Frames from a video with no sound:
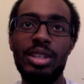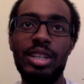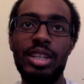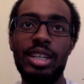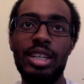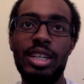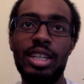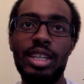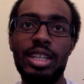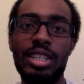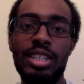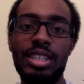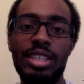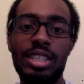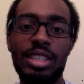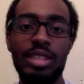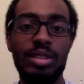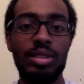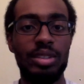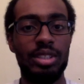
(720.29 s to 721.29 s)

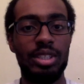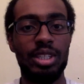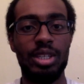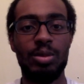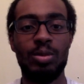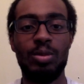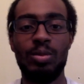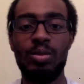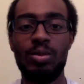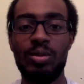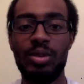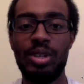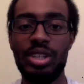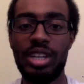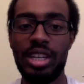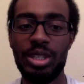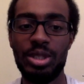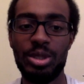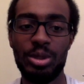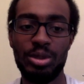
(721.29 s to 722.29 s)
the When
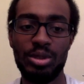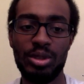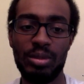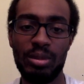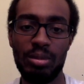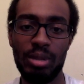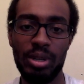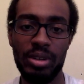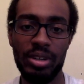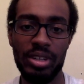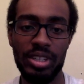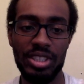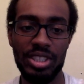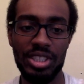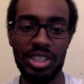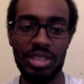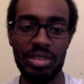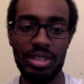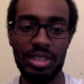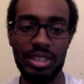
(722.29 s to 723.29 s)
Dinosaurs Roamed America
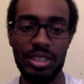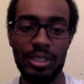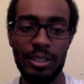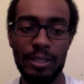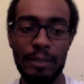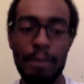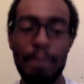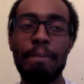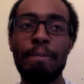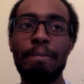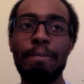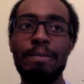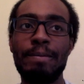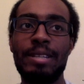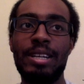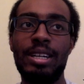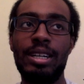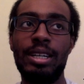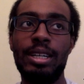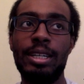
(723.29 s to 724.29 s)
series.
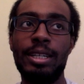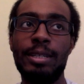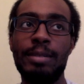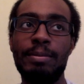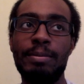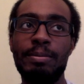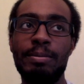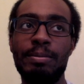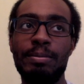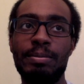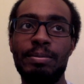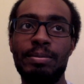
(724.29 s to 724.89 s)
I'm